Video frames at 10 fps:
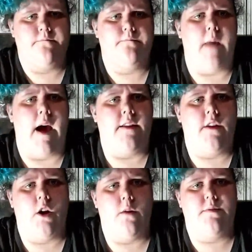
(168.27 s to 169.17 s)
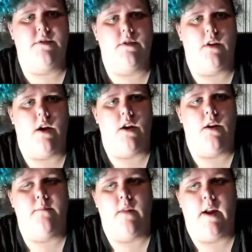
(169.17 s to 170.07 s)
math helps,
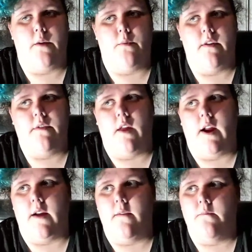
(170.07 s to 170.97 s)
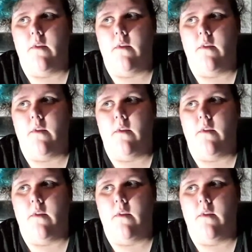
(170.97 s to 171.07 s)
like with like